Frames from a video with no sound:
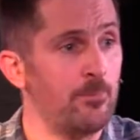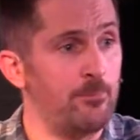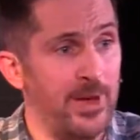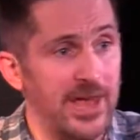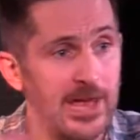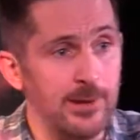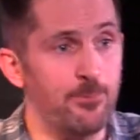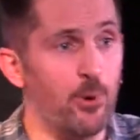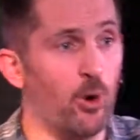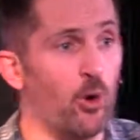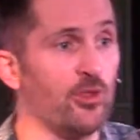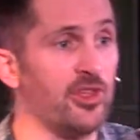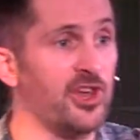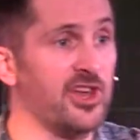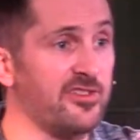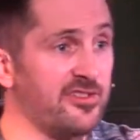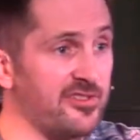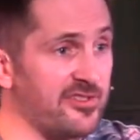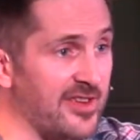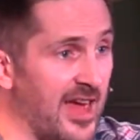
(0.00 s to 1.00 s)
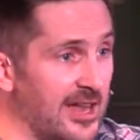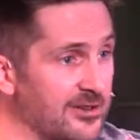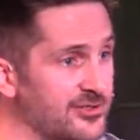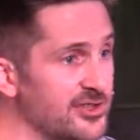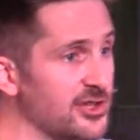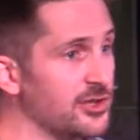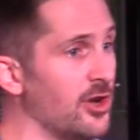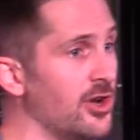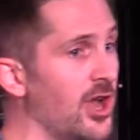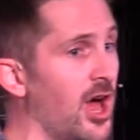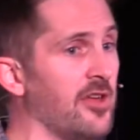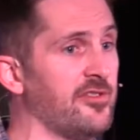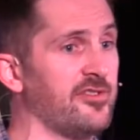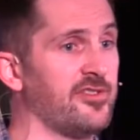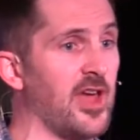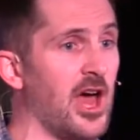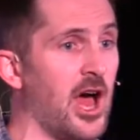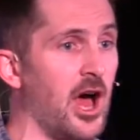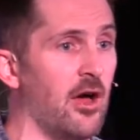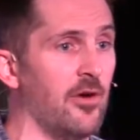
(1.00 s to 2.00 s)
people that are centered on
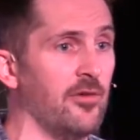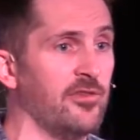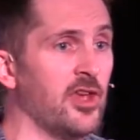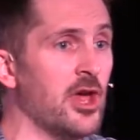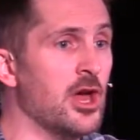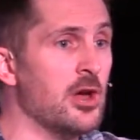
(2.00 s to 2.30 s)
ourselves,